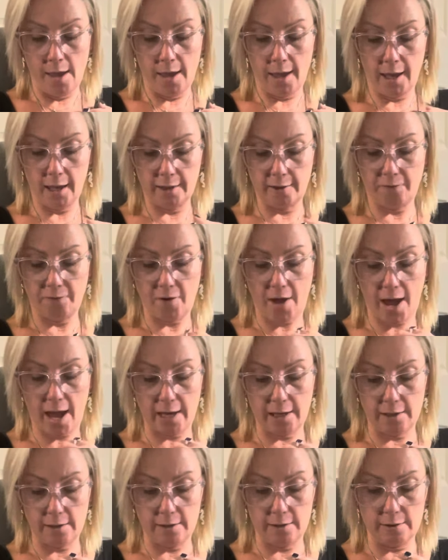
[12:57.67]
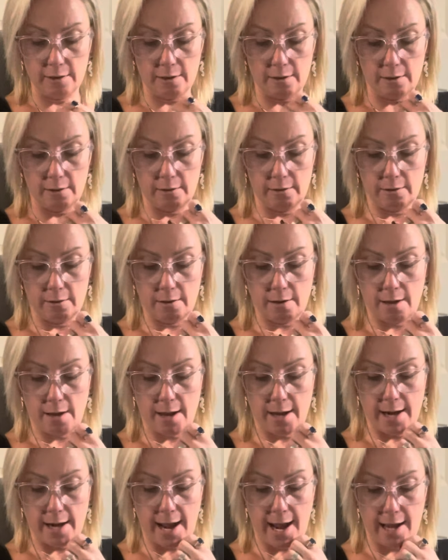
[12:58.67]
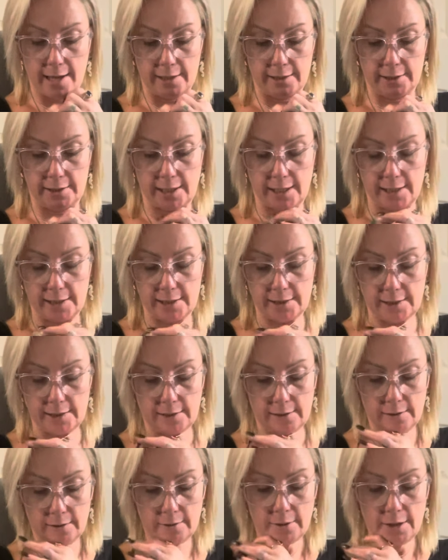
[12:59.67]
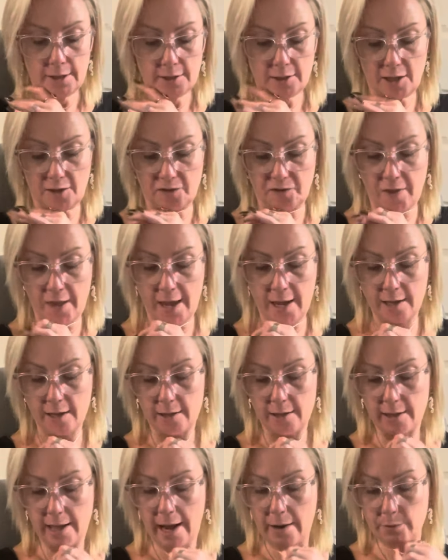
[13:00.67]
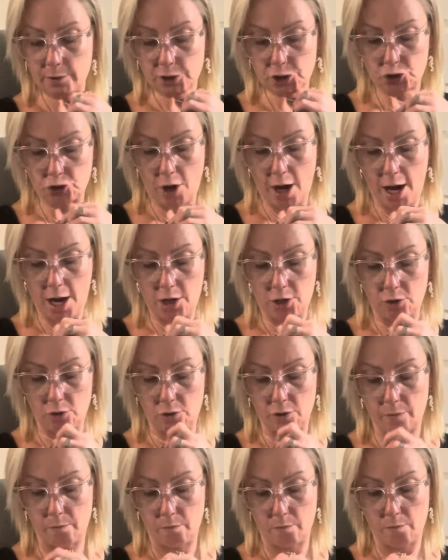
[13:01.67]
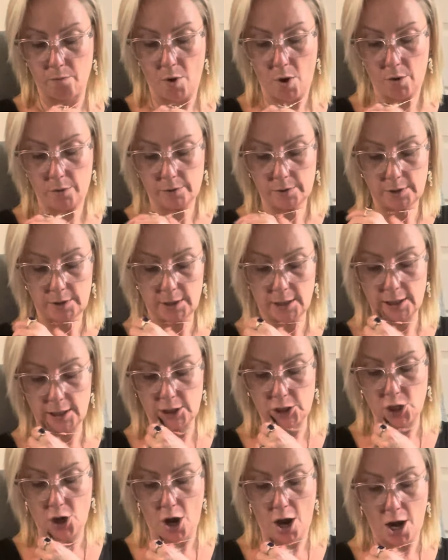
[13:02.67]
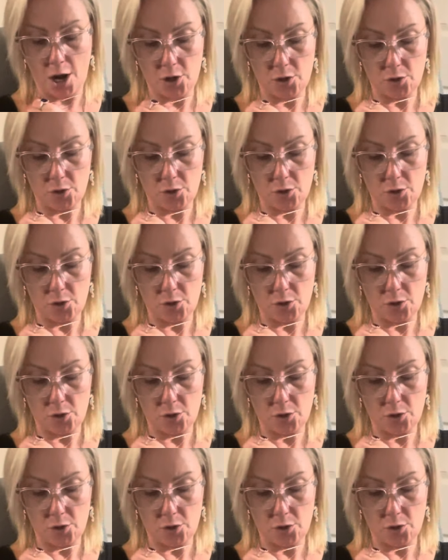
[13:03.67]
In the final analysis, the thing that will strike you the most is not